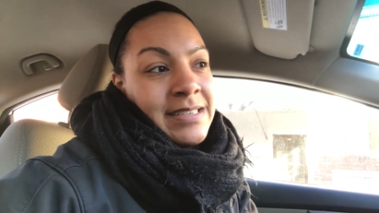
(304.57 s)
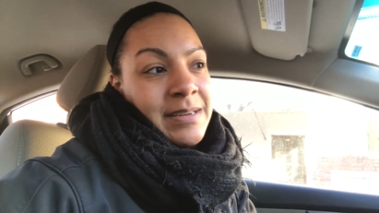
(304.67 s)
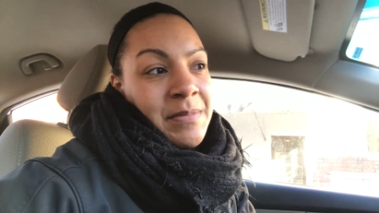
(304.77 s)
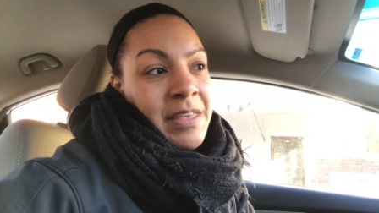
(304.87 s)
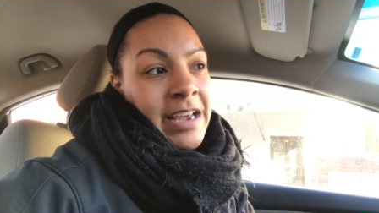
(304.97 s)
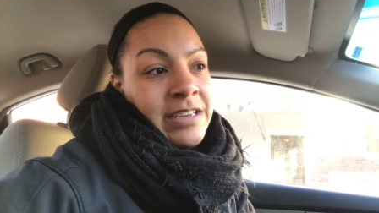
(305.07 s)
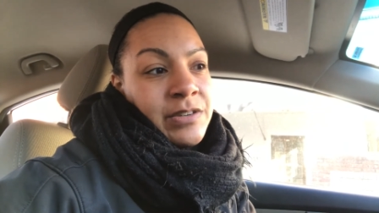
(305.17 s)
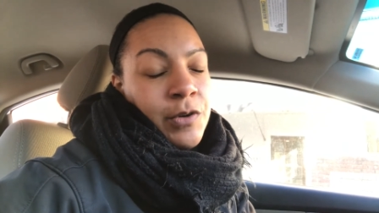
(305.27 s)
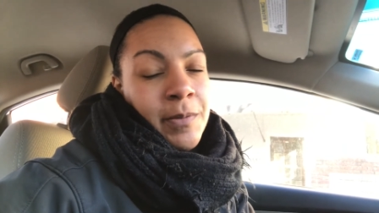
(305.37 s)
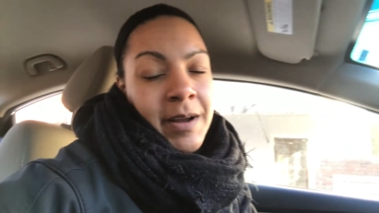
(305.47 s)
some
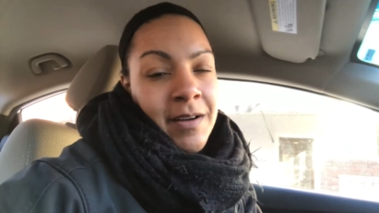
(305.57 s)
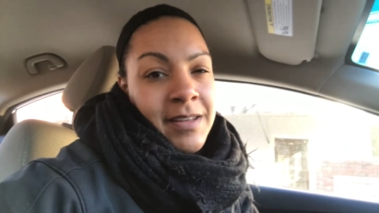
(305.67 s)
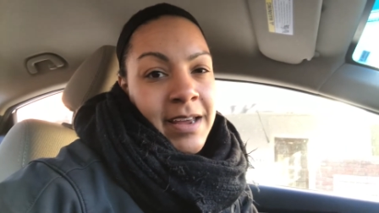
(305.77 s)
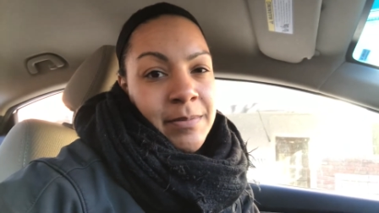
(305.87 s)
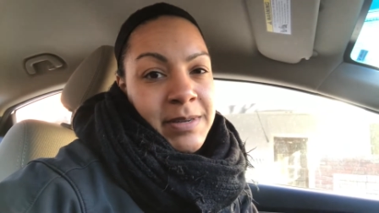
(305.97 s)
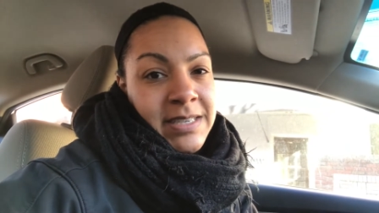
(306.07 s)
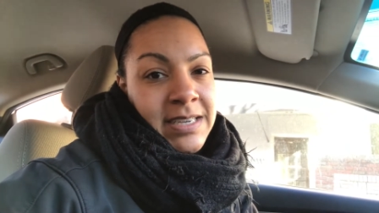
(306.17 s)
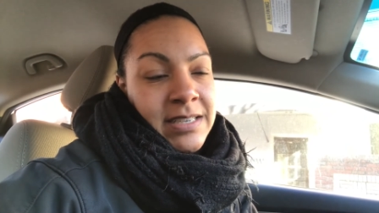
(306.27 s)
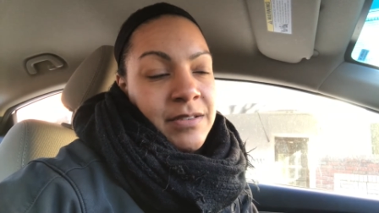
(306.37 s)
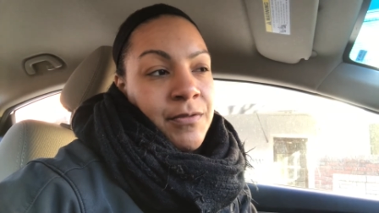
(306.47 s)
things for my online
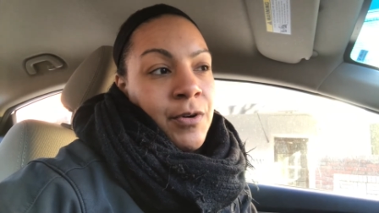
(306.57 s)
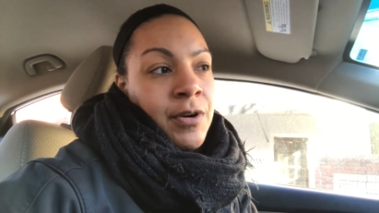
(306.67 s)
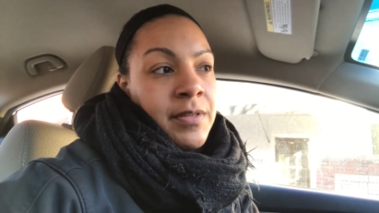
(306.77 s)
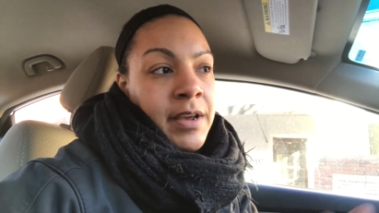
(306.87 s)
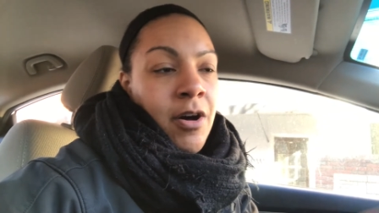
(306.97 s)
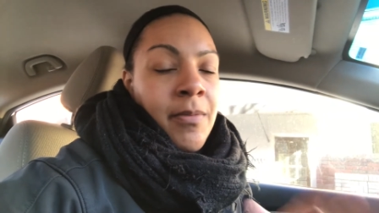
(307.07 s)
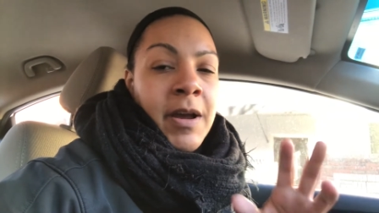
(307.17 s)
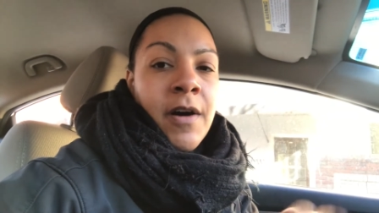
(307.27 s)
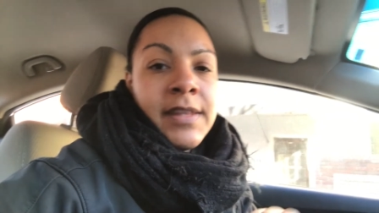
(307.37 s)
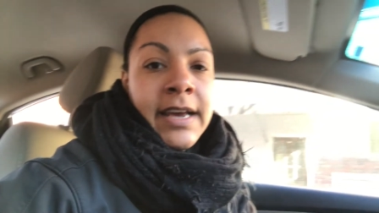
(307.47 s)
business, for like all
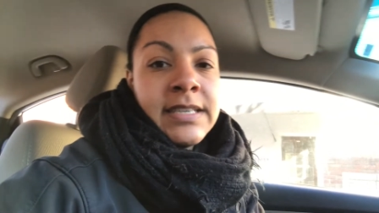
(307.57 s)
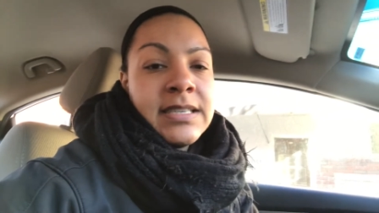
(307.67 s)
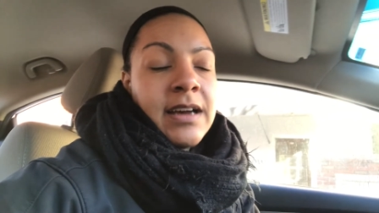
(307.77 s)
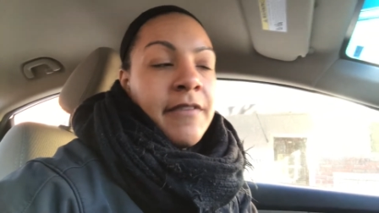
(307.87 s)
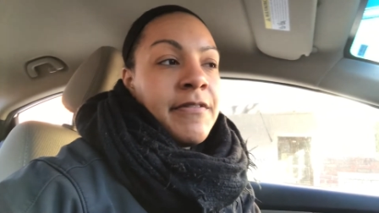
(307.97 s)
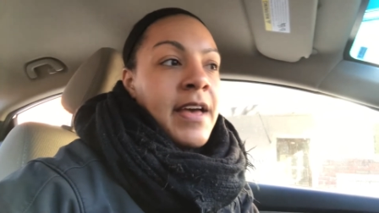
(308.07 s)
my online stuff.